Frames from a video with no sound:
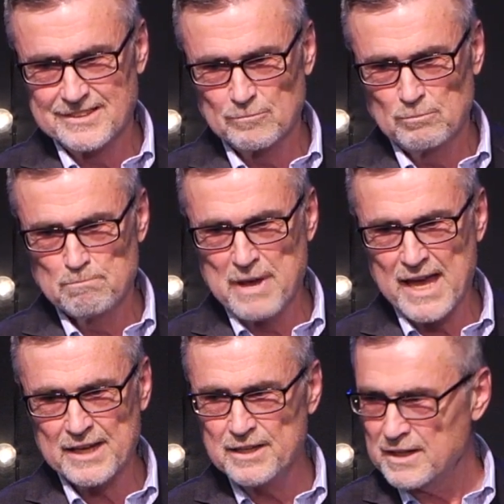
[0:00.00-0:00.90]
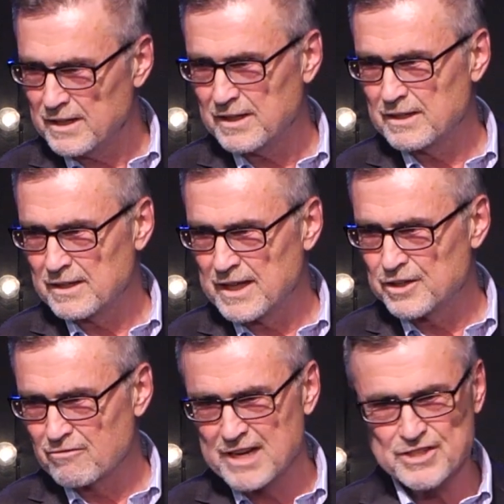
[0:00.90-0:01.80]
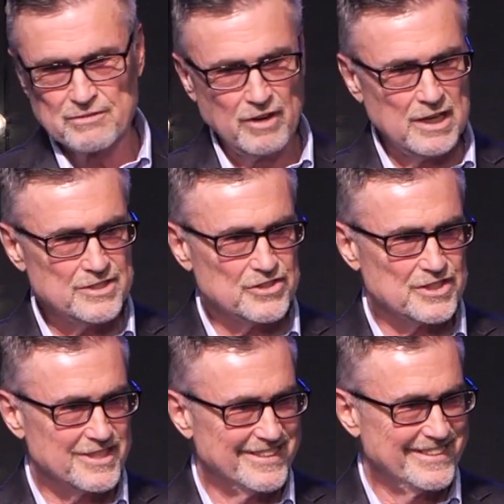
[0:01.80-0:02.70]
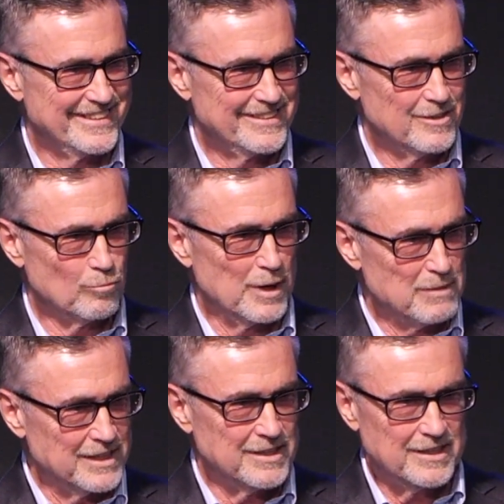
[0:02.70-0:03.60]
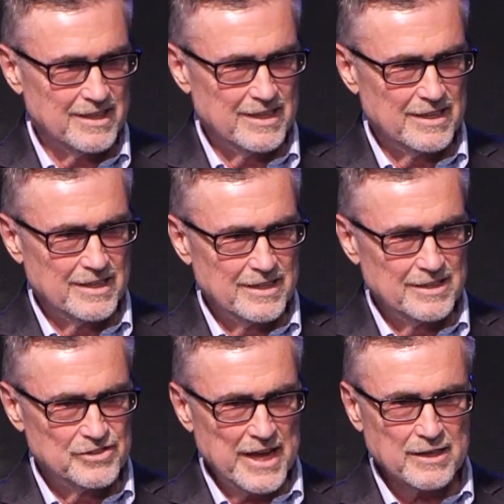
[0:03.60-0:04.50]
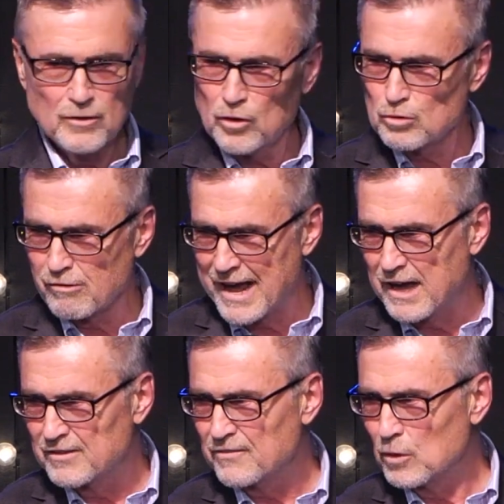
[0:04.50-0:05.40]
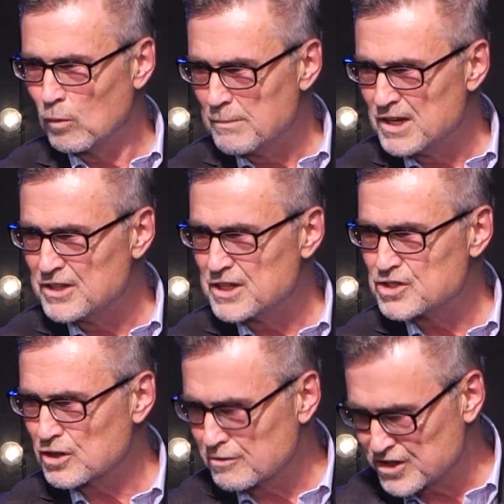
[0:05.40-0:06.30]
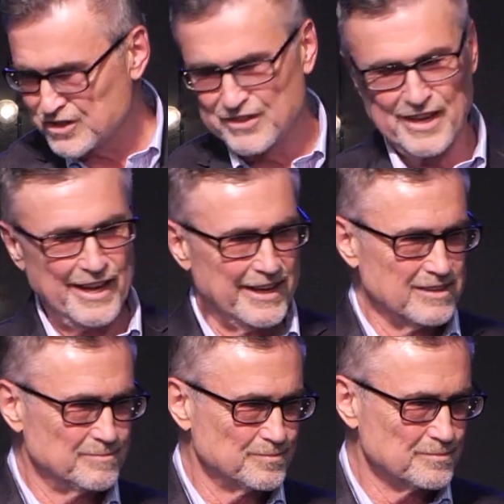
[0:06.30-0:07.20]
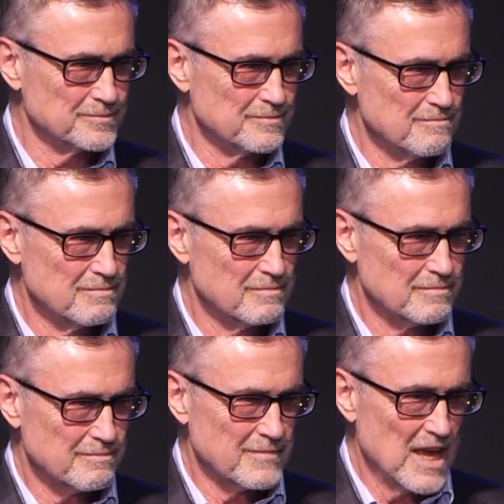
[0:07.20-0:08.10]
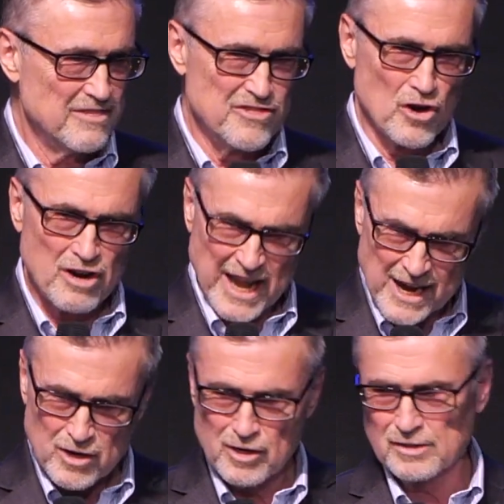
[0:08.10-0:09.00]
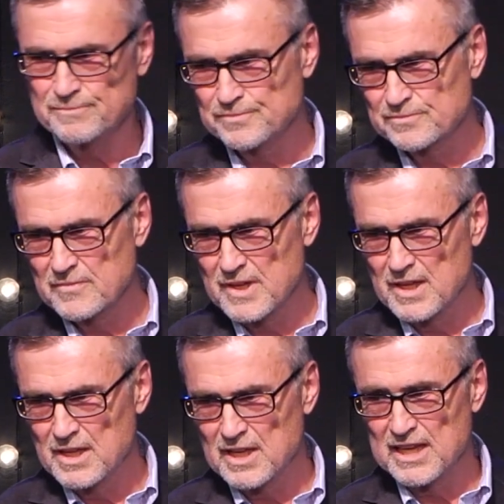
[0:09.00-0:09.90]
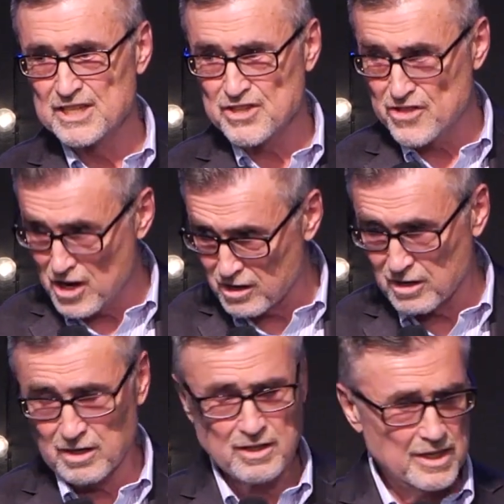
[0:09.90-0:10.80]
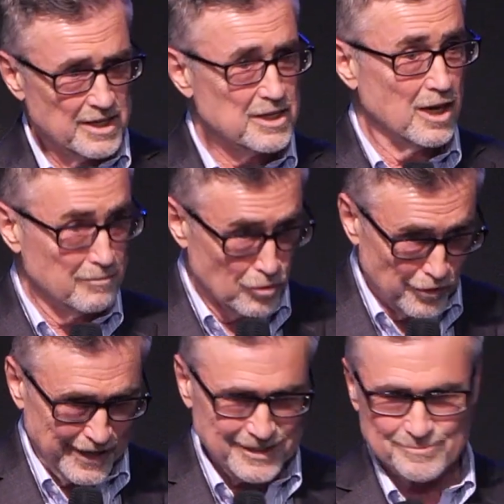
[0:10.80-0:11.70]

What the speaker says: men and the rest of us, women, take a look around at the women in the church today. Their hair is their covering.